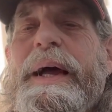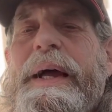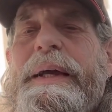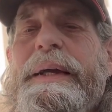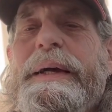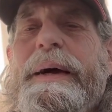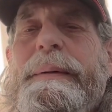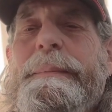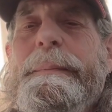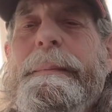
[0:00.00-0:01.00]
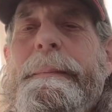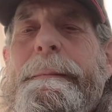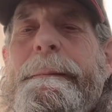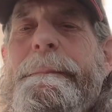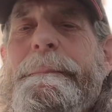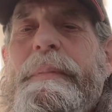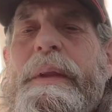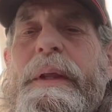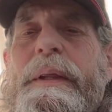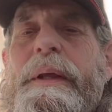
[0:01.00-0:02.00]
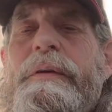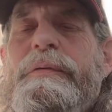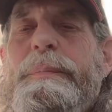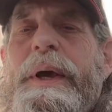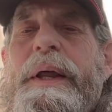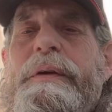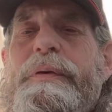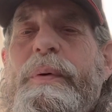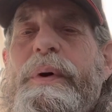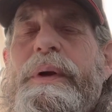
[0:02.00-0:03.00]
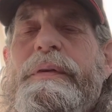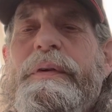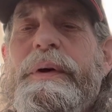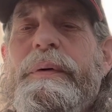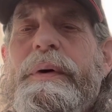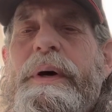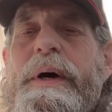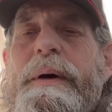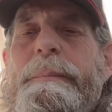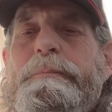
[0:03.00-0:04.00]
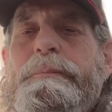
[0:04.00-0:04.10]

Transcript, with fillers: I uh, these Spanish coins though. Uh,